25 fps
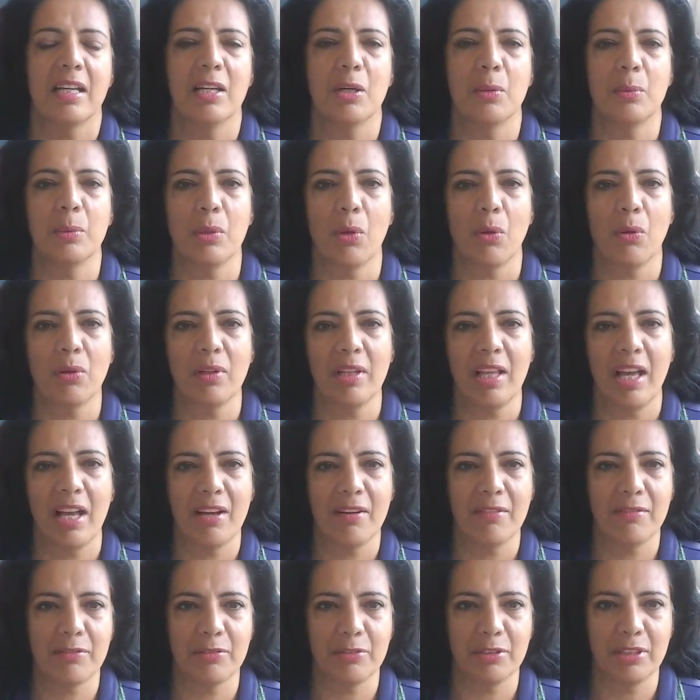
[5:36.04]
Uh, we all
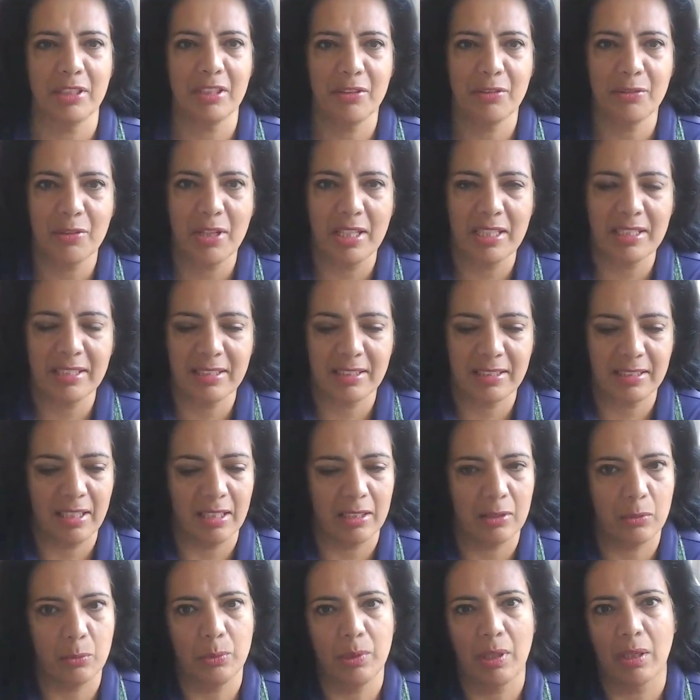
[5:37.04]
have regrets
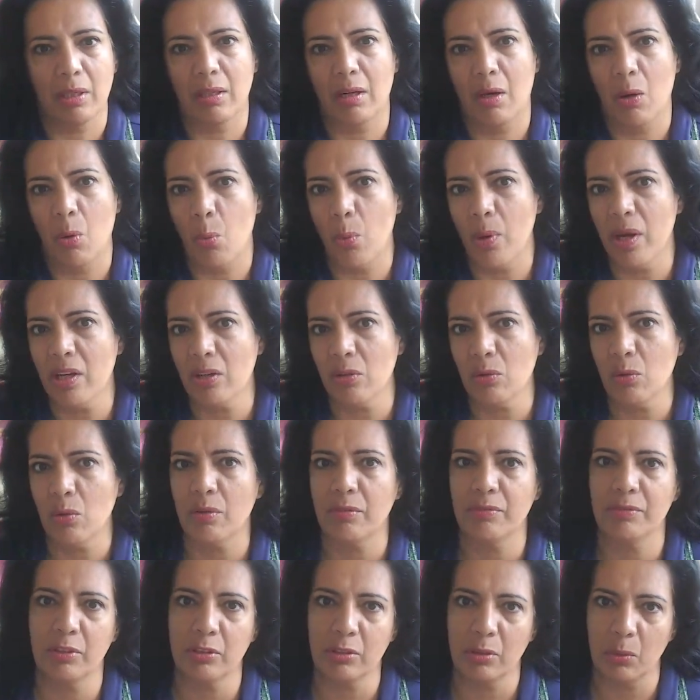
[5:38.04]
that we are aware
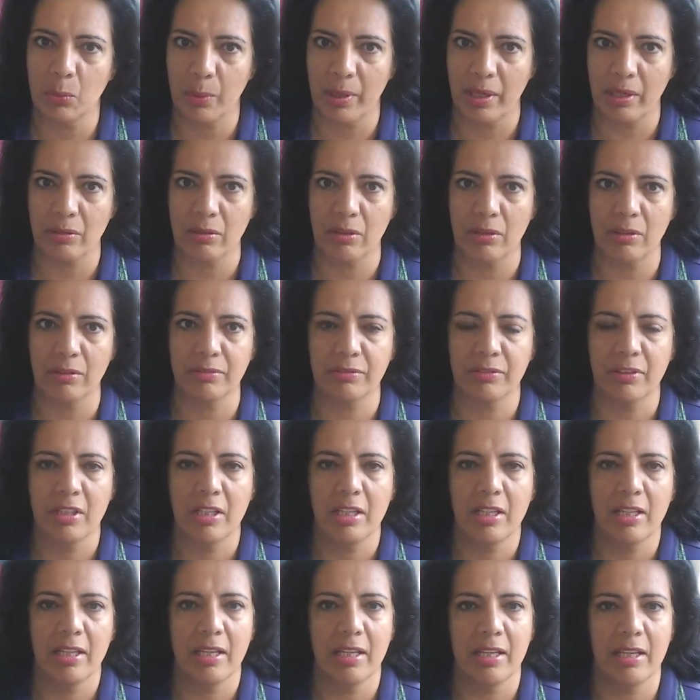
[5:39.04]
of, not aware of.
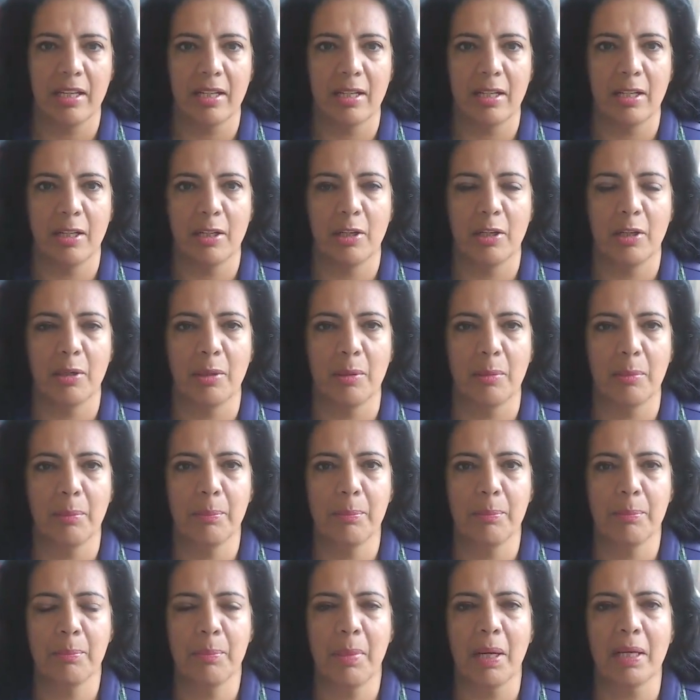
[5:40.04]
Uh,
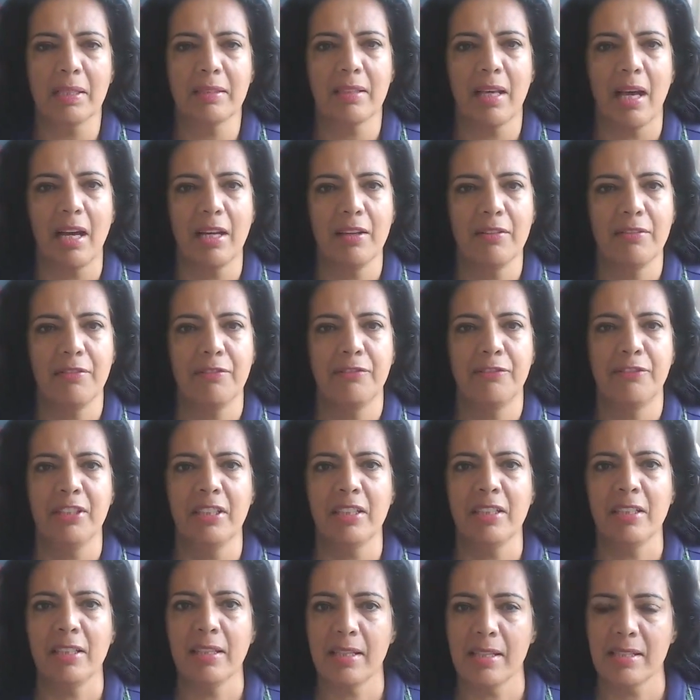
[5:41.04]
but I
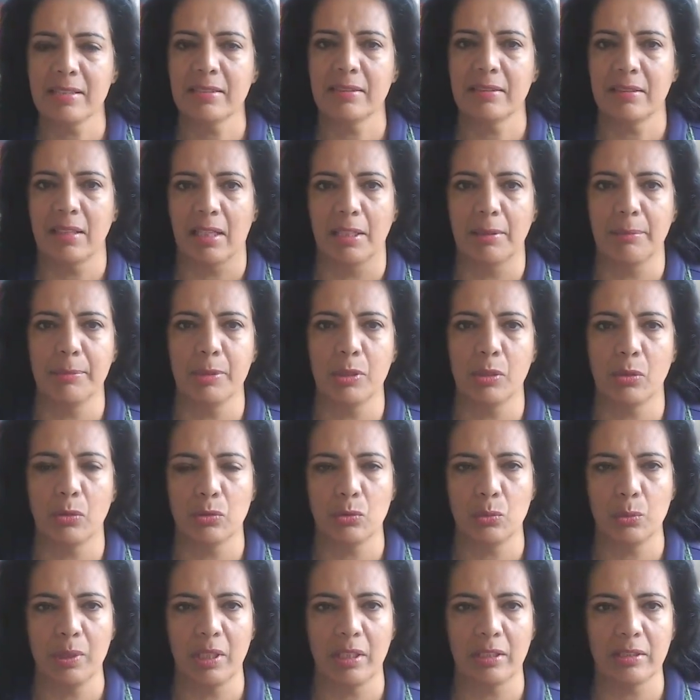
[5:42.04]
feel this time
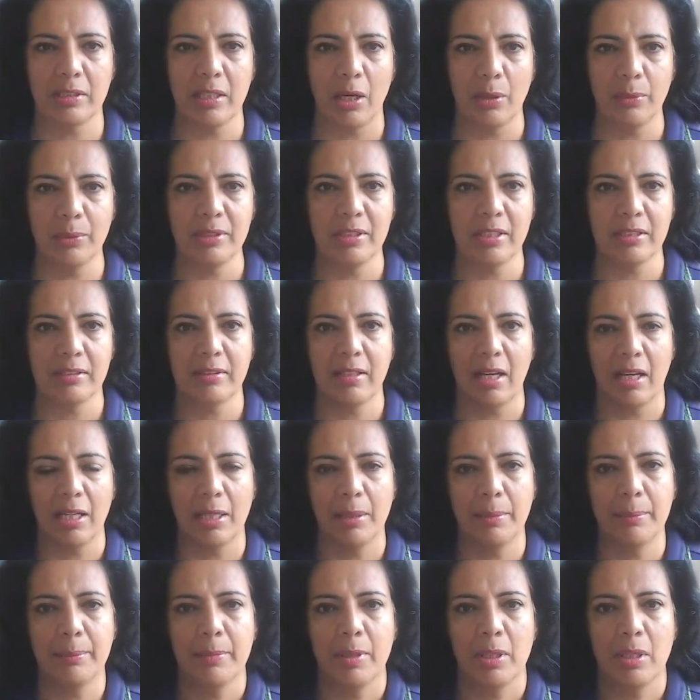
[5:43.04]
because we are now in a
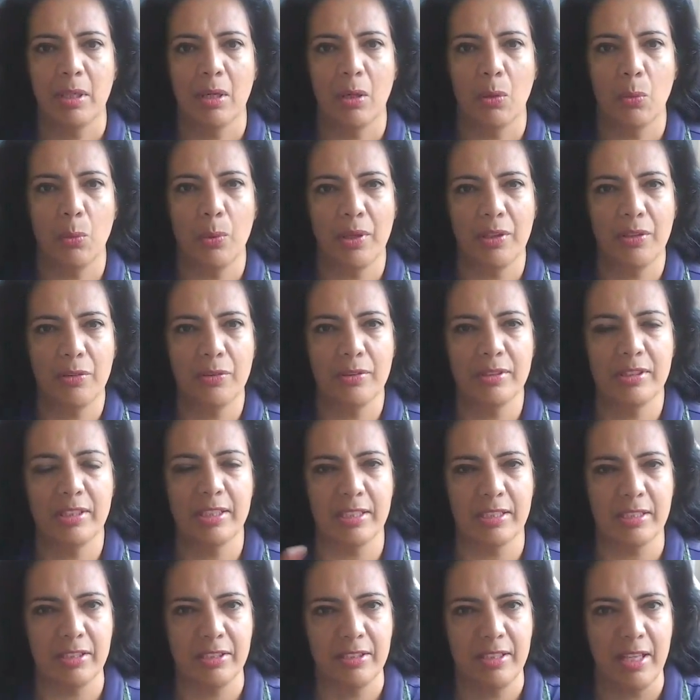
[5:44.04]
time where there is
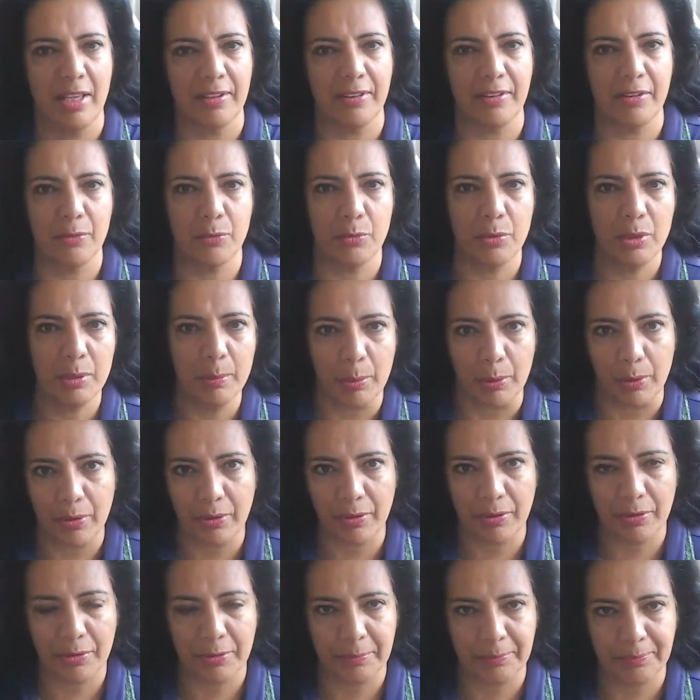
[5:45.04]
this death and
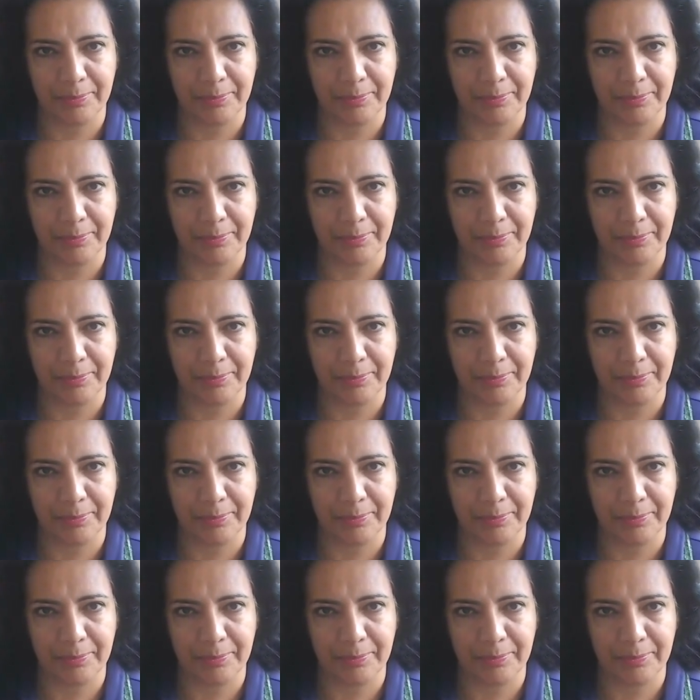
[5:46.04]
rebirth